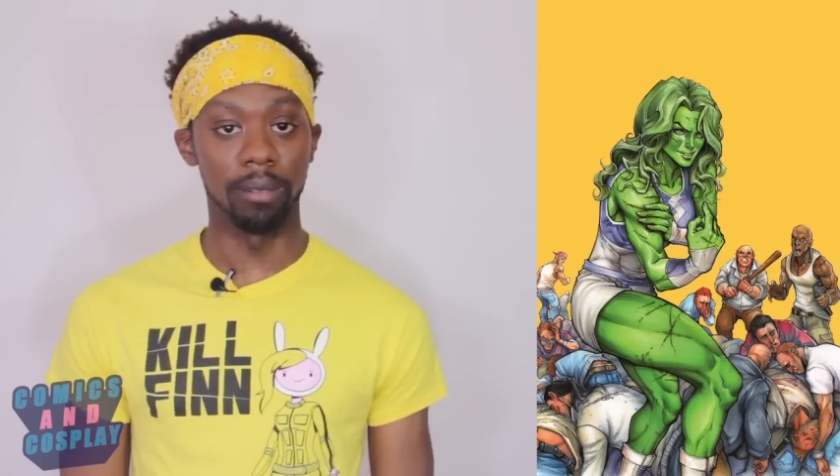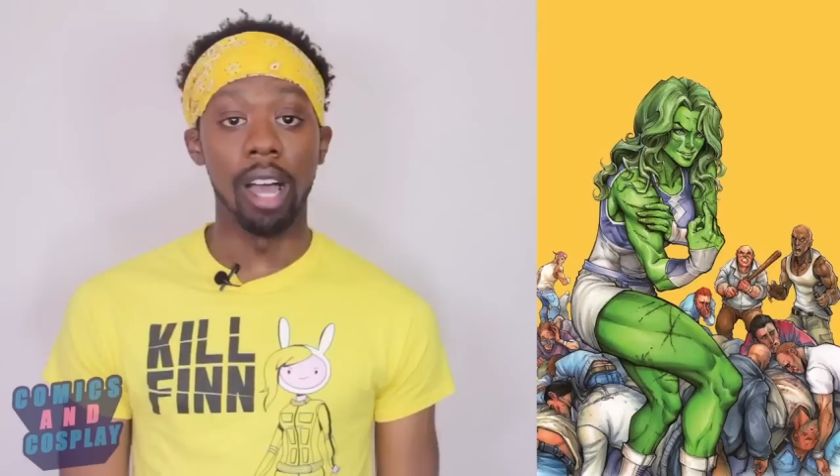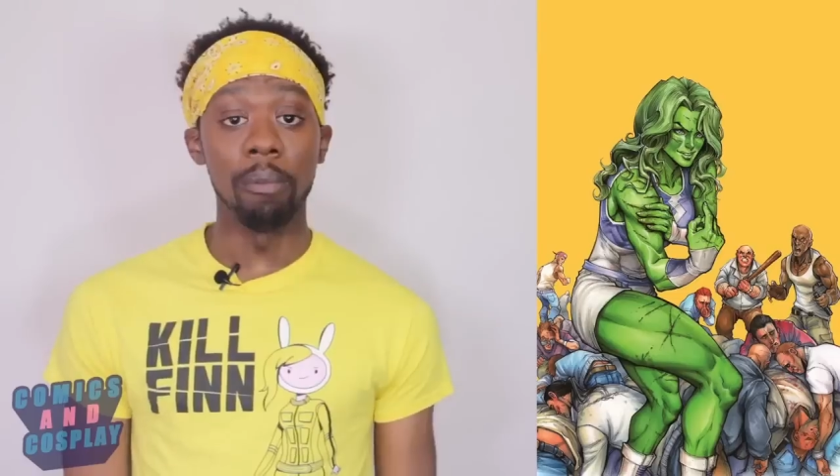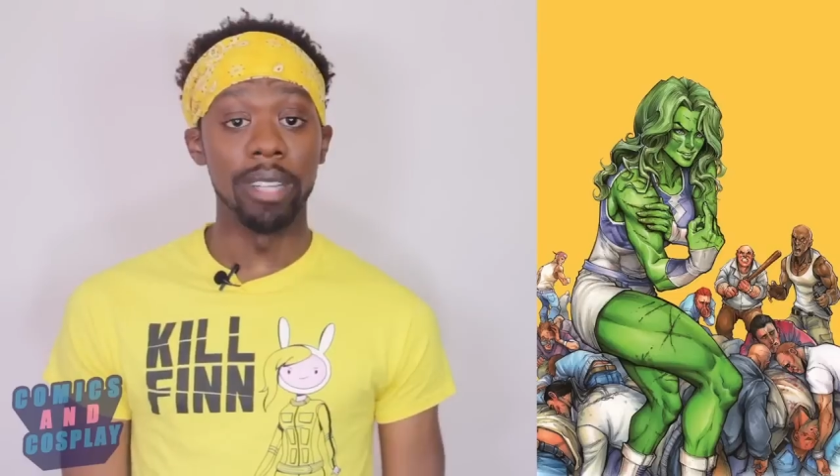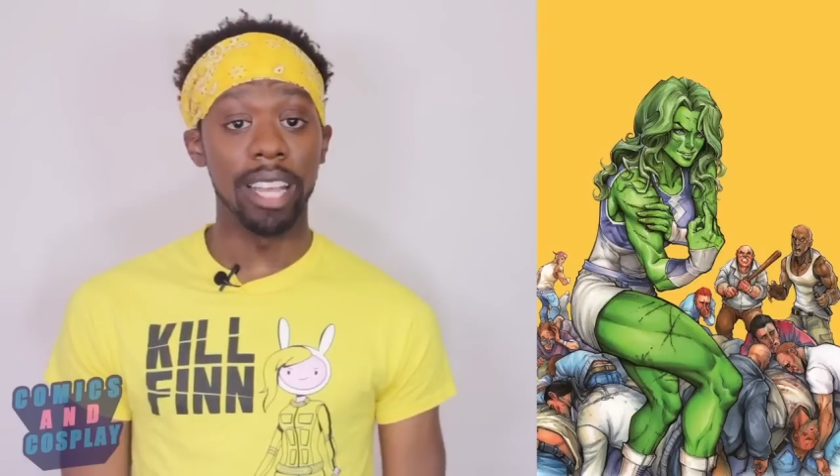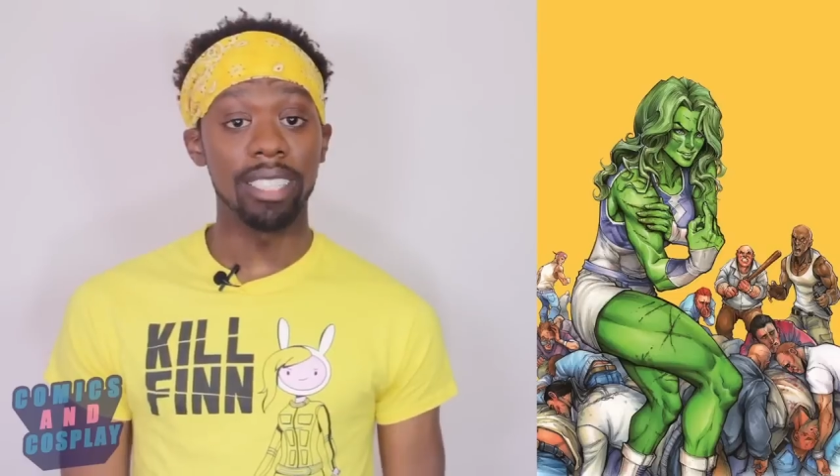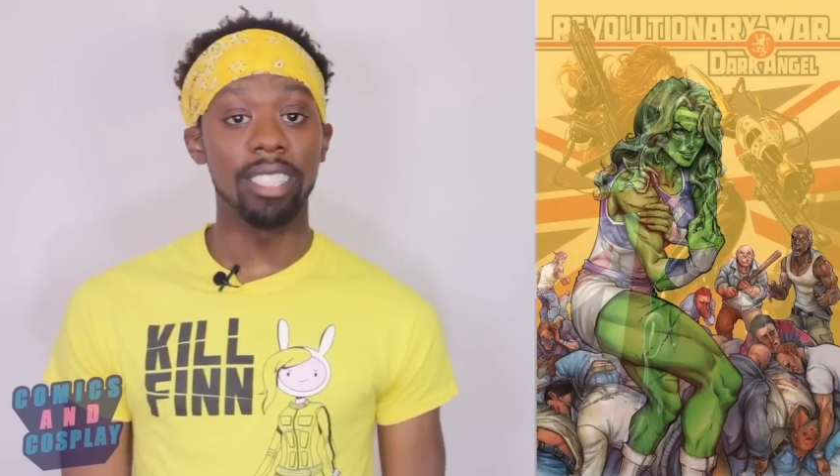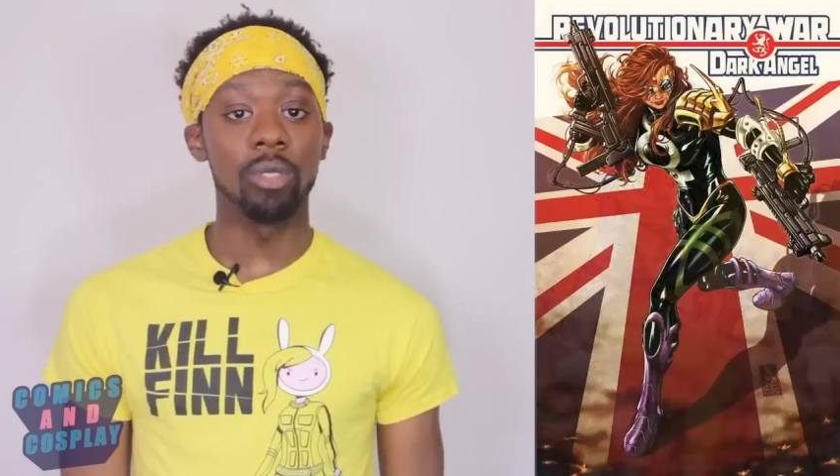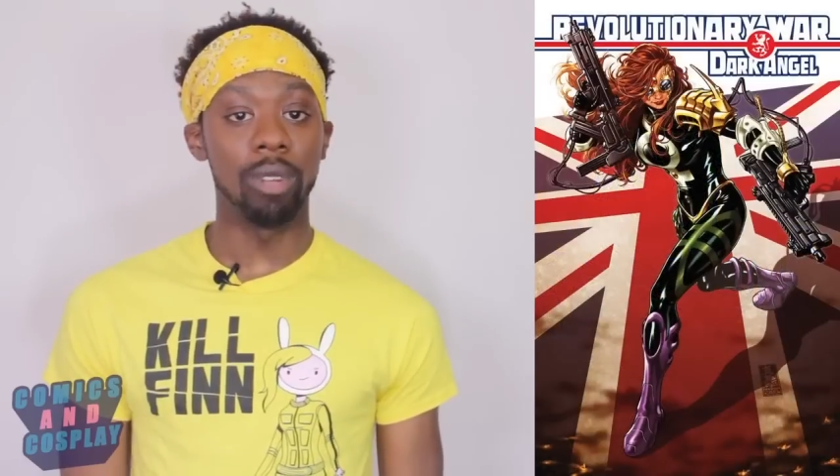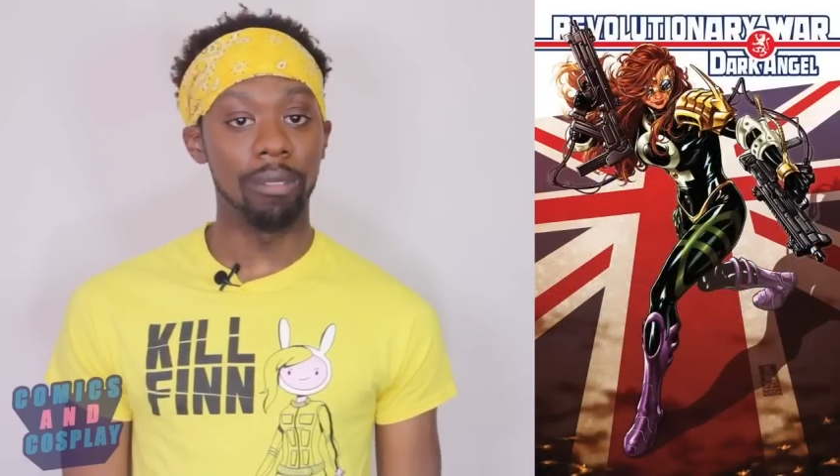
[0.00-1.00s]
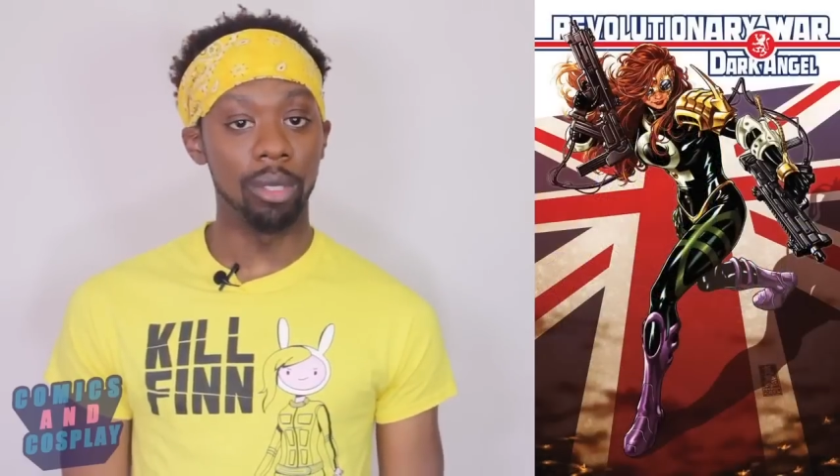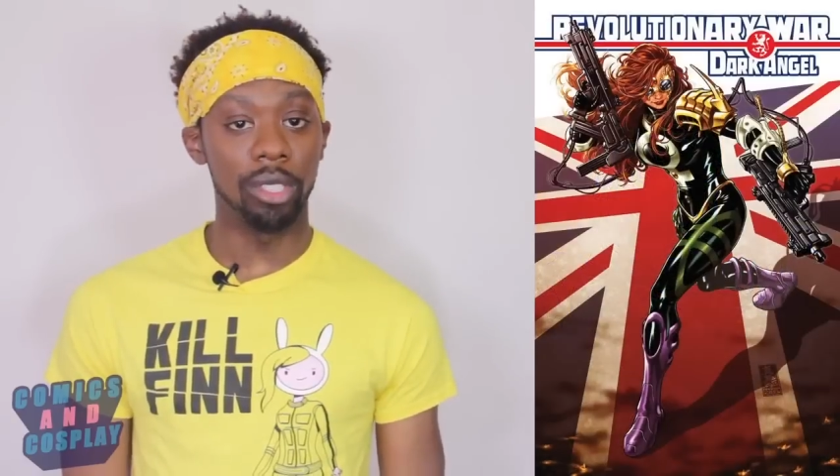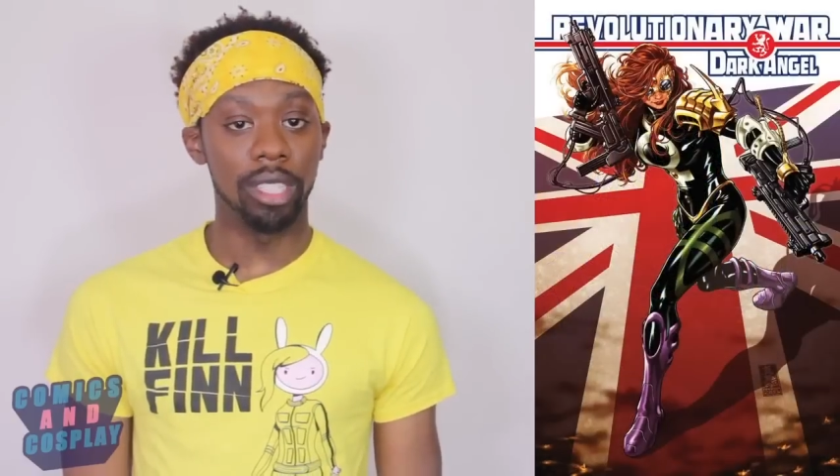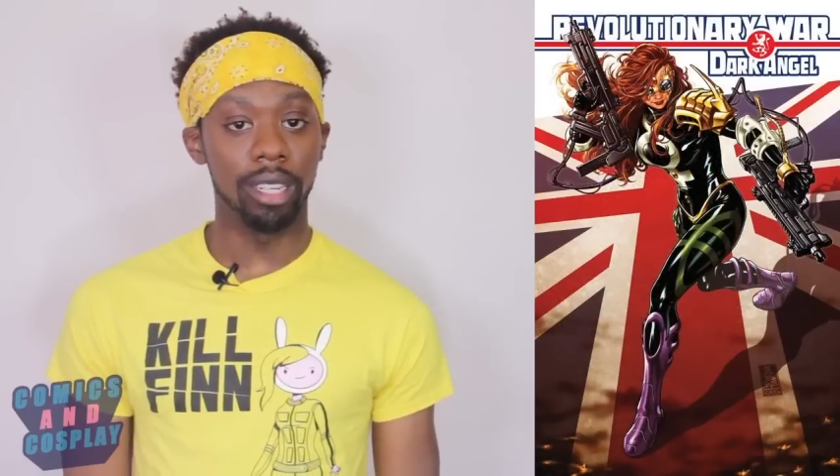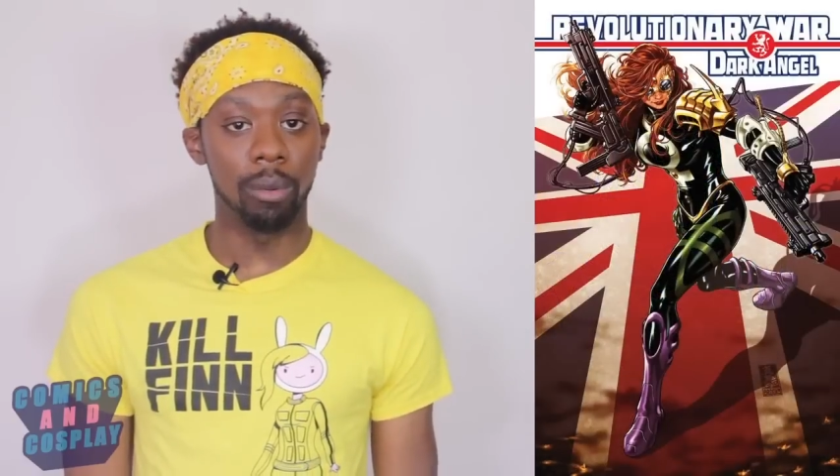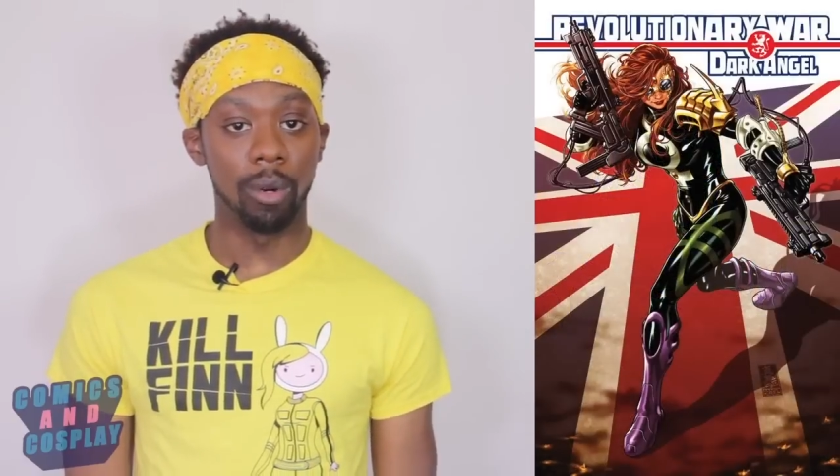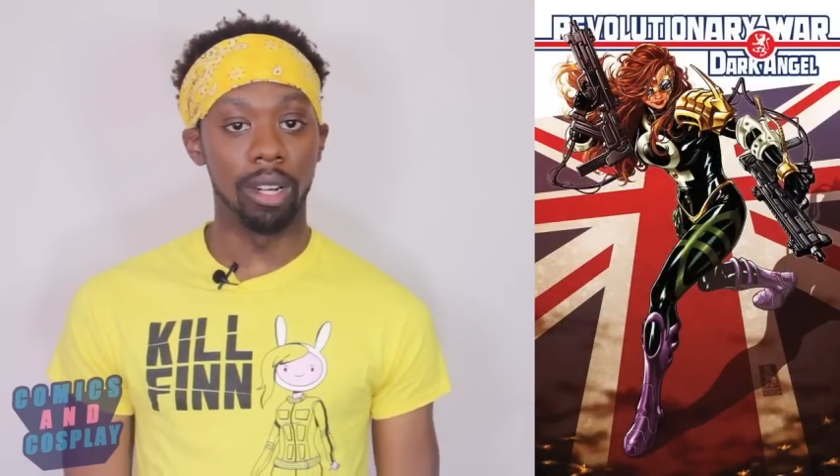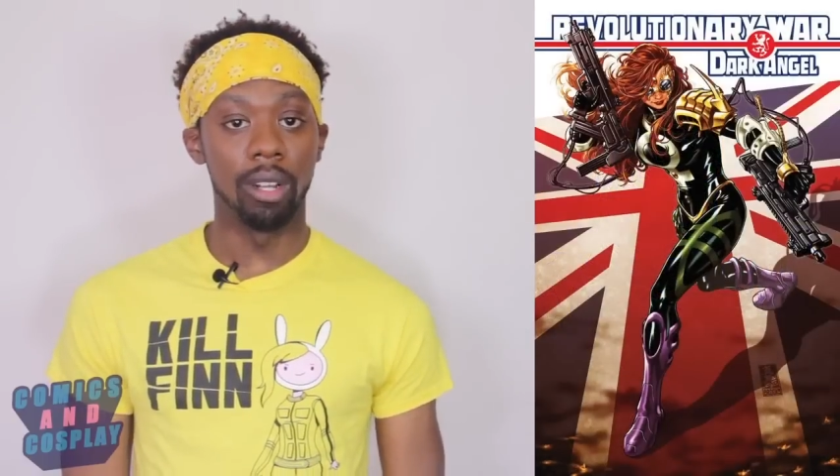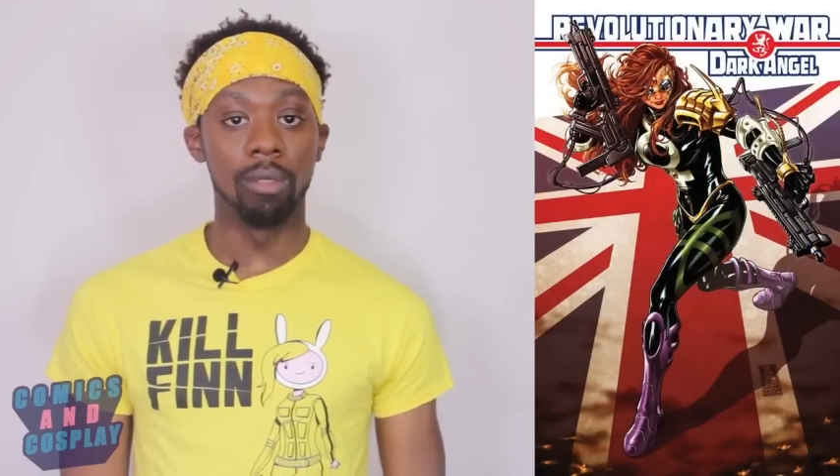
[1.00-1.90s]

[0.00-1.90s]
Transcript: Up next is Revolutionary War.